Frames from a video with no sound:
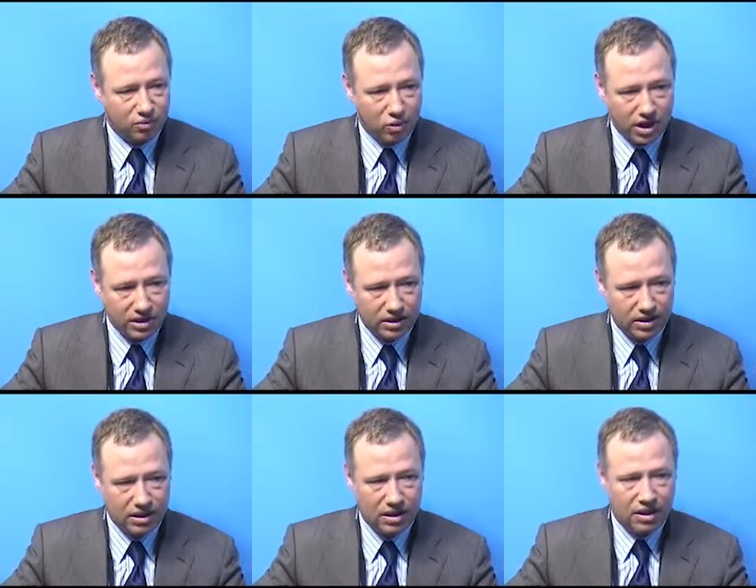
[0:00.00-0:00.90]
One
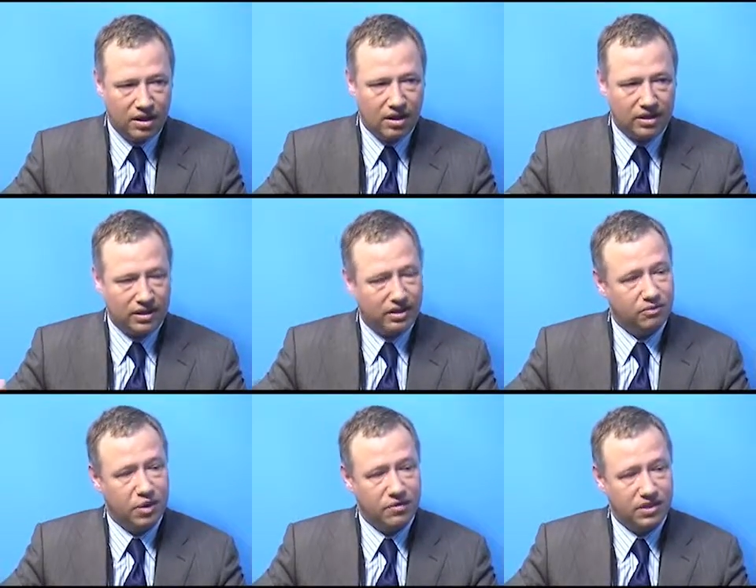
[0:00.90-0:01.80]
that
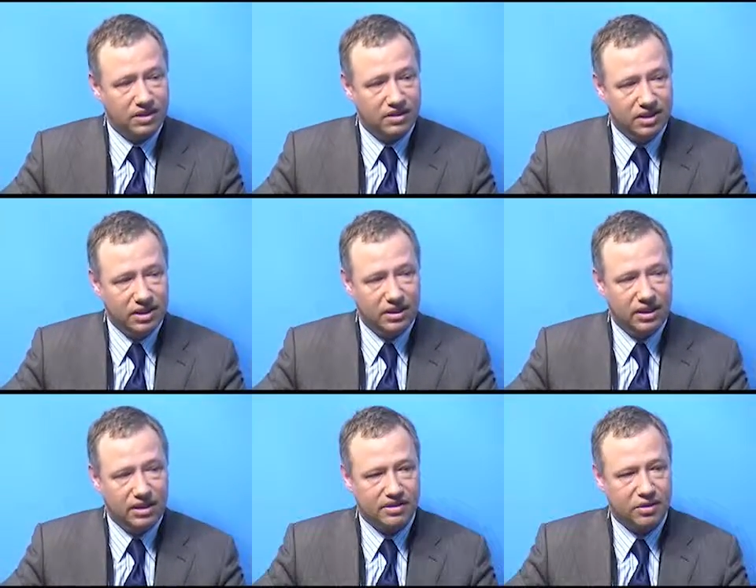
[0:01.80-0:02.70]
involves
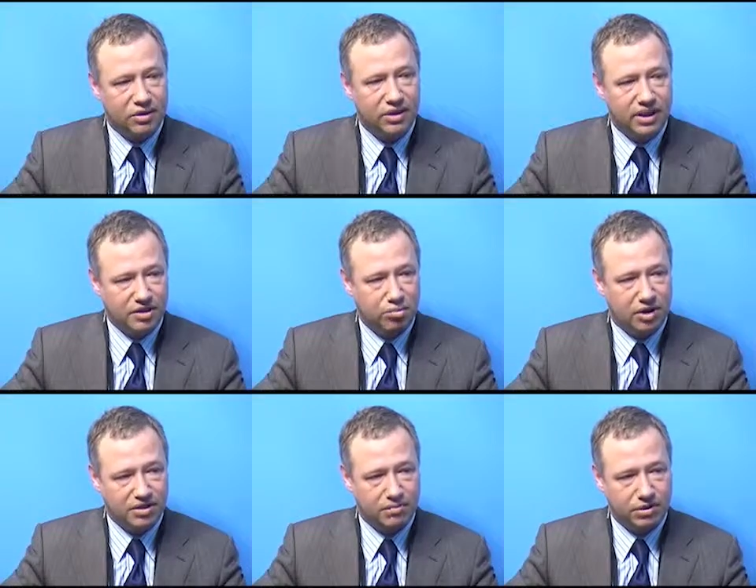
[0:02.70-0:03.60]
CT as early as
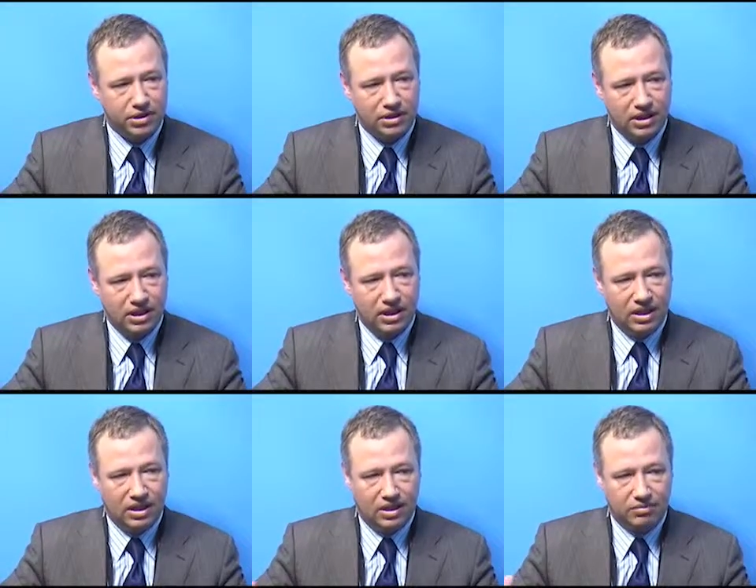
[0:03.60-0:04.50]
possible,
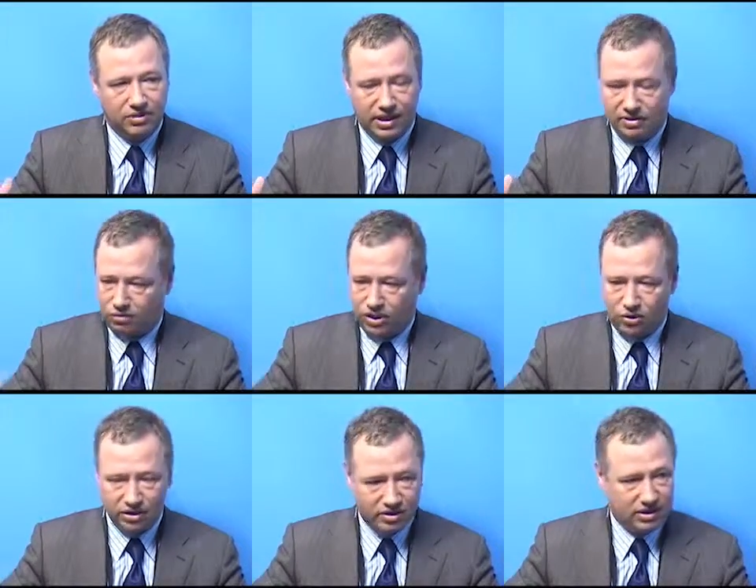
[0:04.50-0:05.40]
that we
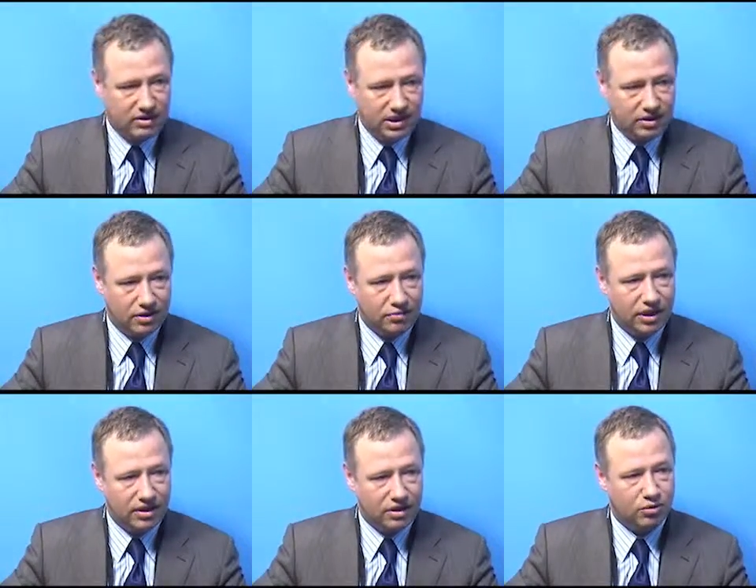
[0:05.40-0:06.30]
call the CT arm,
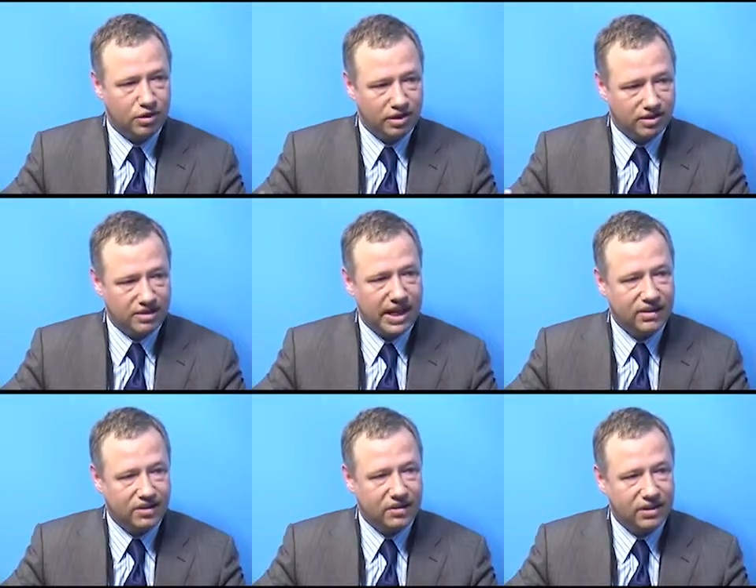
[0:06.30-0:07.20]
and the other one, the
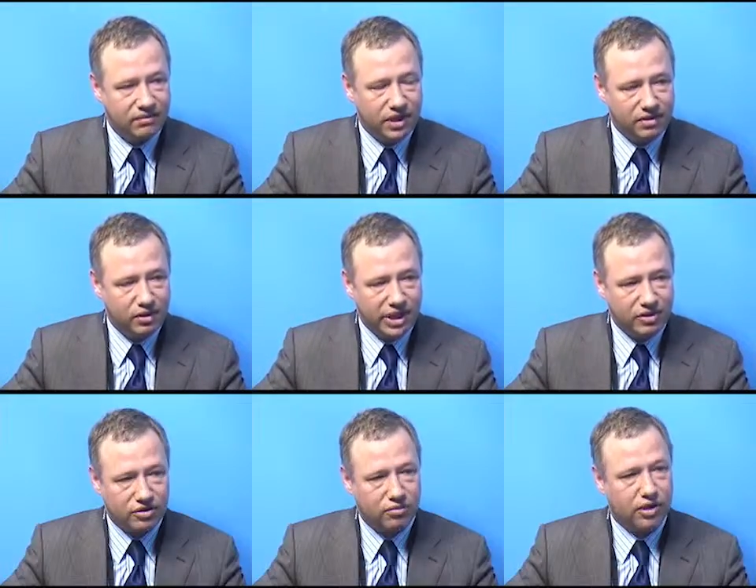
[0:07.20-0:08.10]
standard
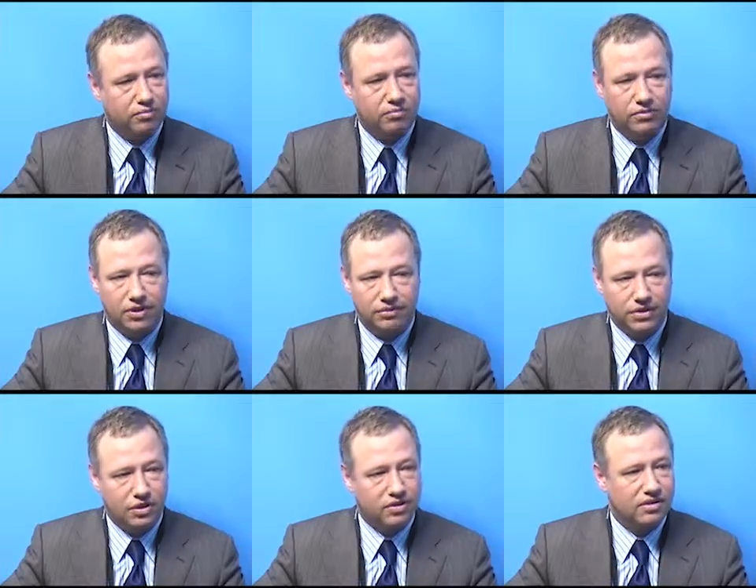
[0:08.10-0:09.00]
devaluation, where
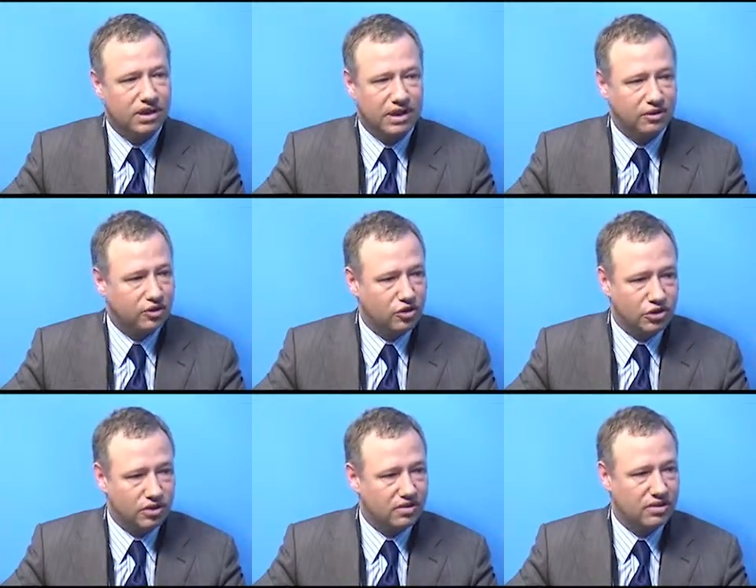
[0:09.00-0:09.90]
physicians had the
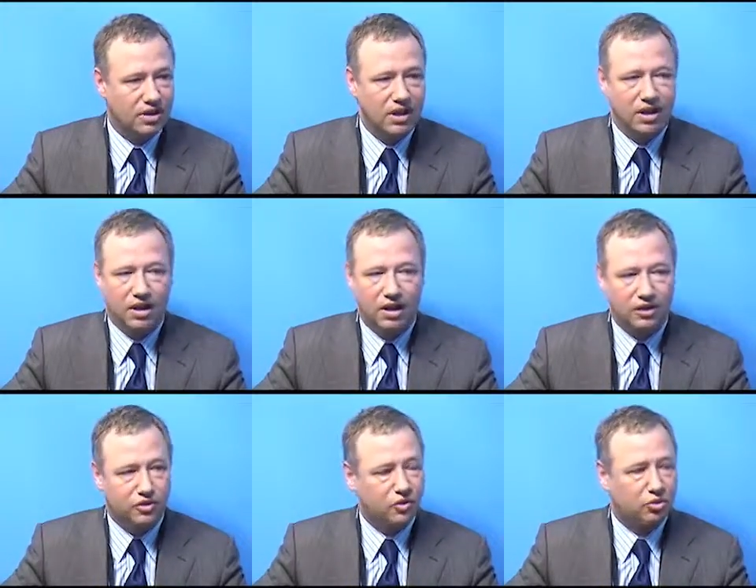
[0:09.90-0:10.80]
choice
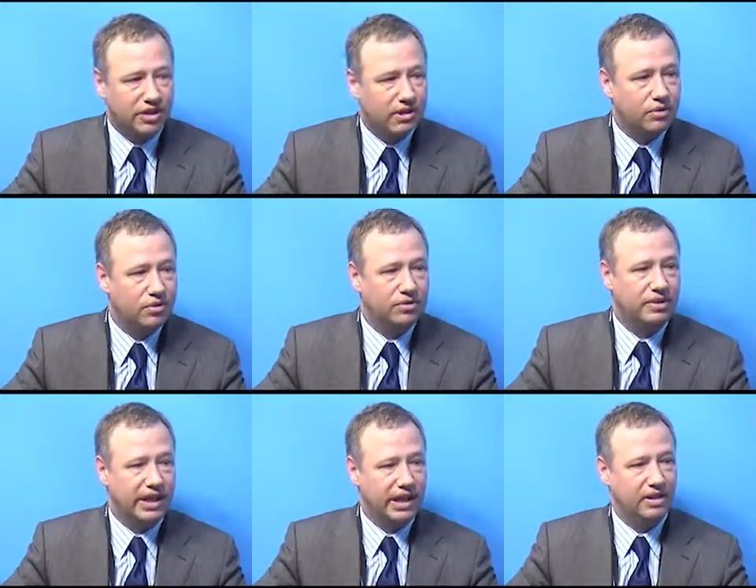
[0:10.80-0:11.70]
to do whatever
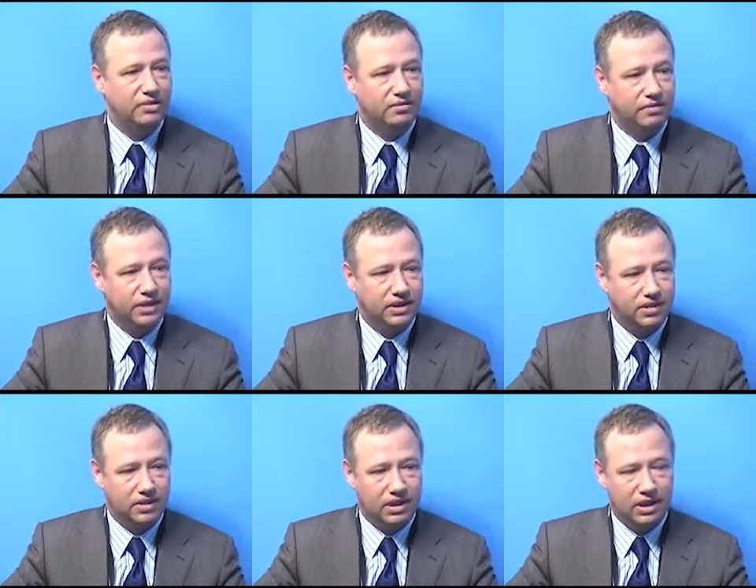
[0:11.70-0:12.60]
they feel